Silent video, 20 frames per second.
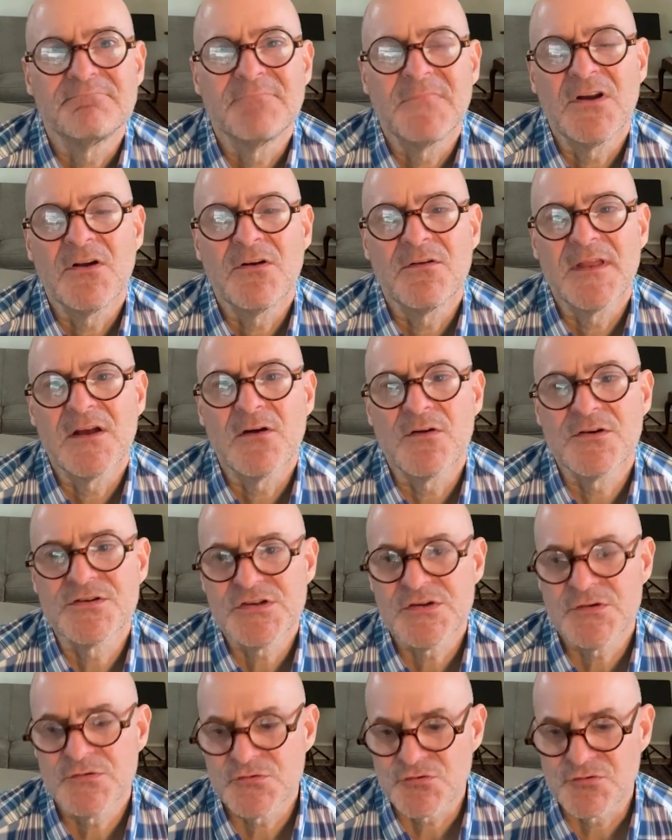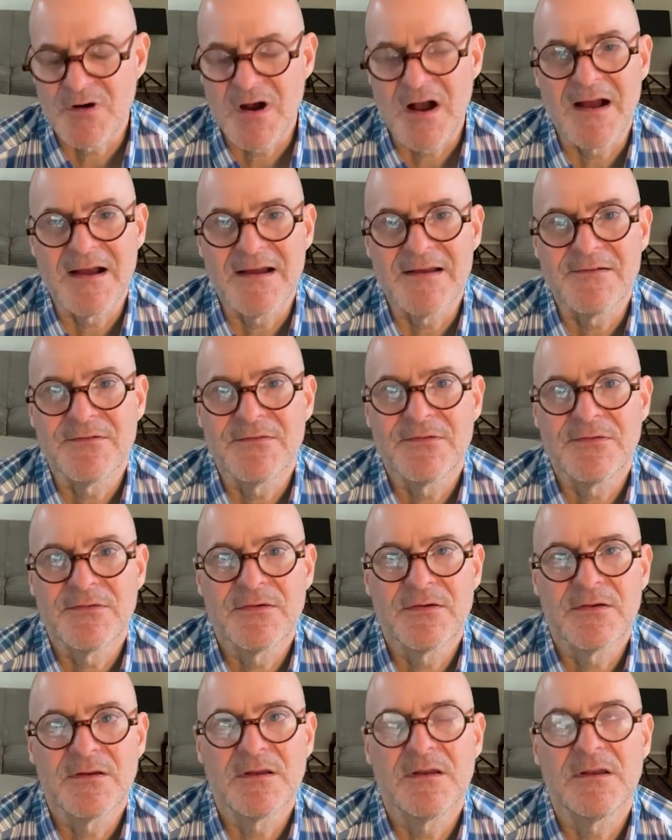You know, they also
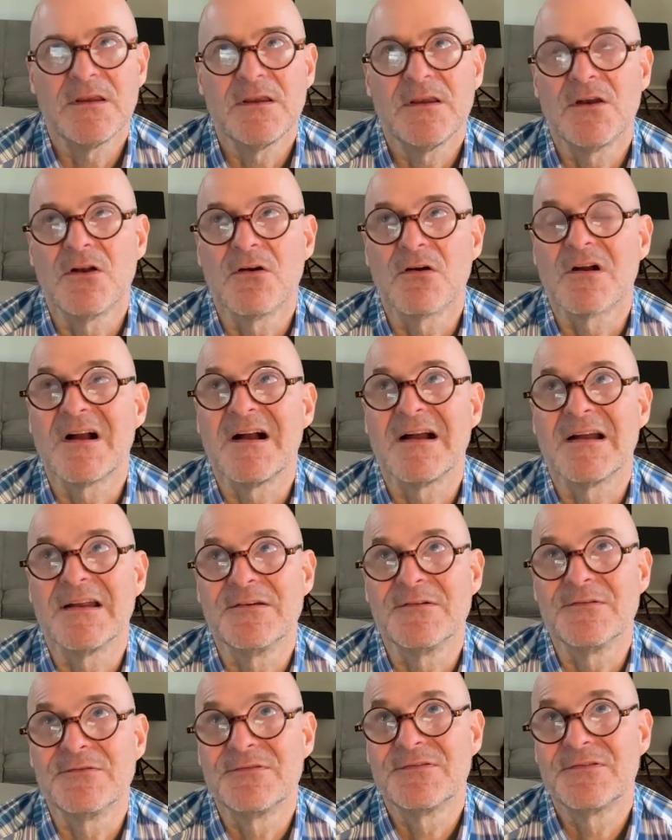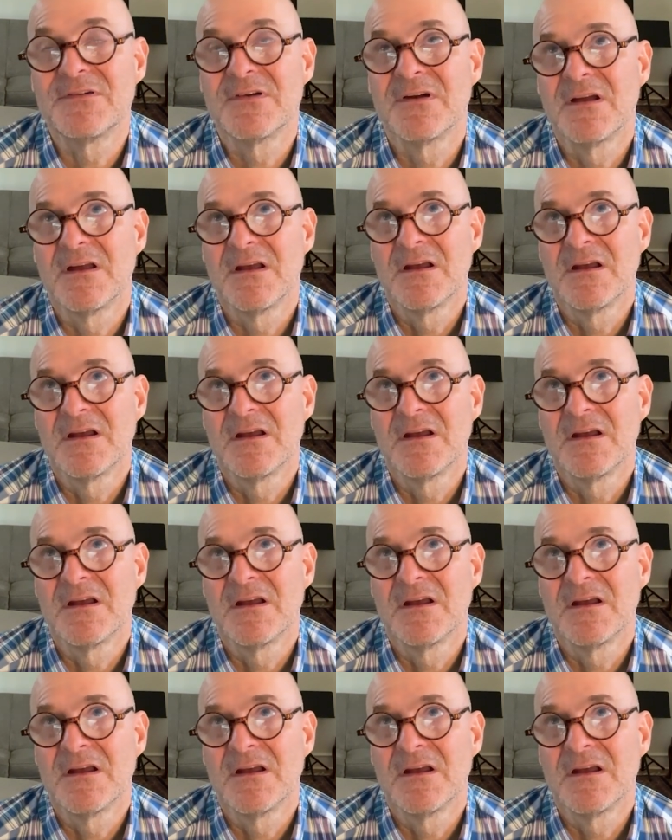drive, you know, kind of,